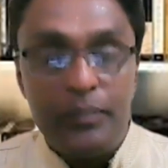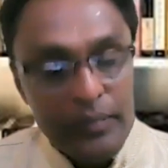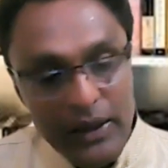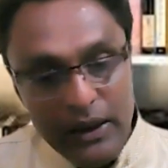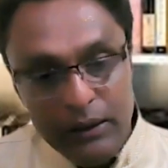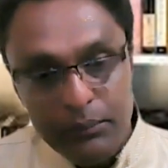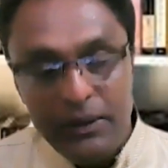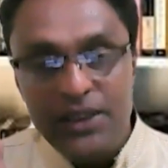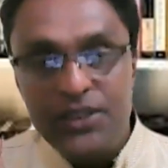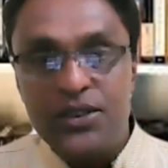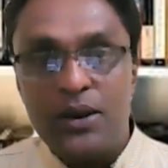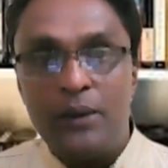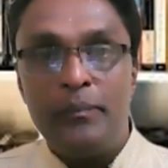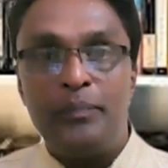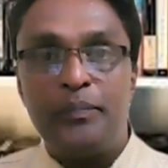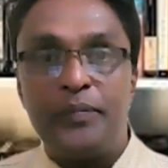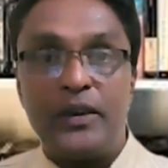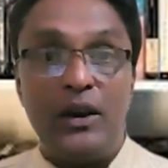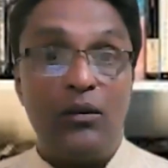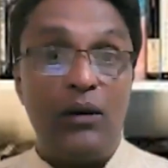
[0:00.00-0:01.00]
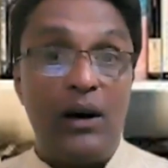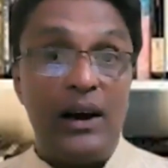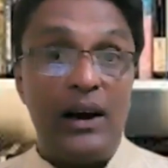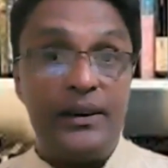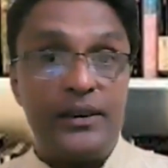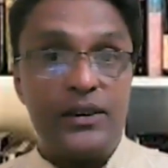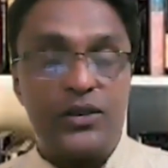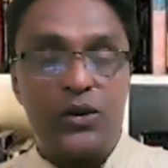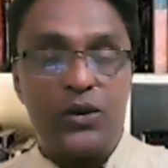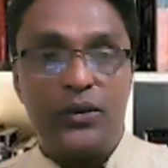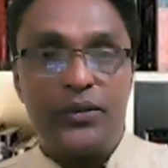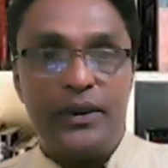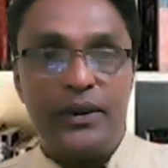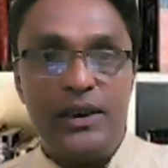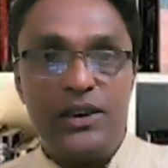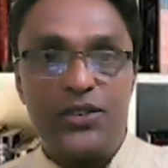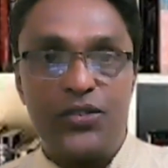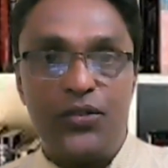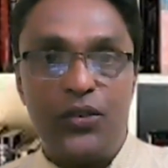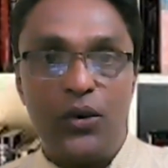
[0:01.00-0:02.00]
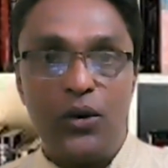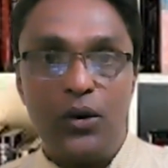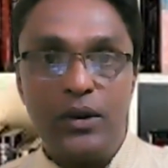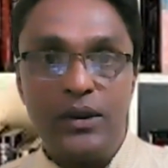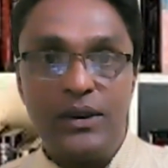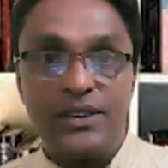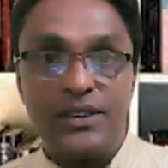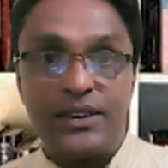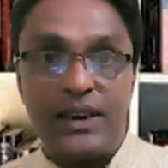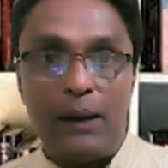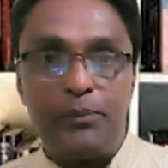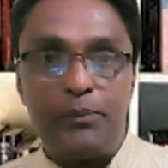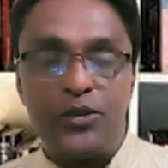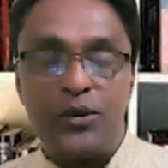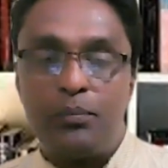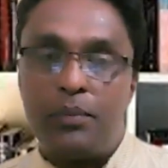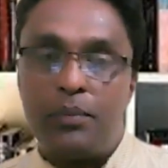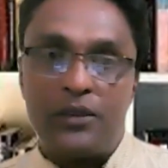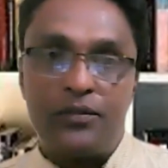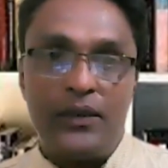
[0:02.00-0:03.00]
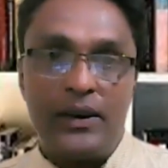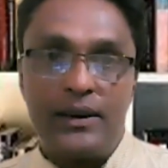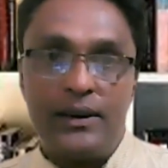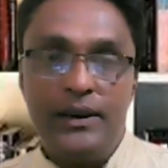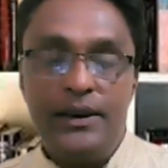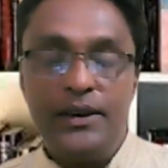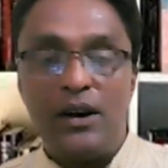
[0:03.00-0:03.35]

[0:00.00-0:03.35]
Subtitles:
that means you have understood these 4 steps perfectly.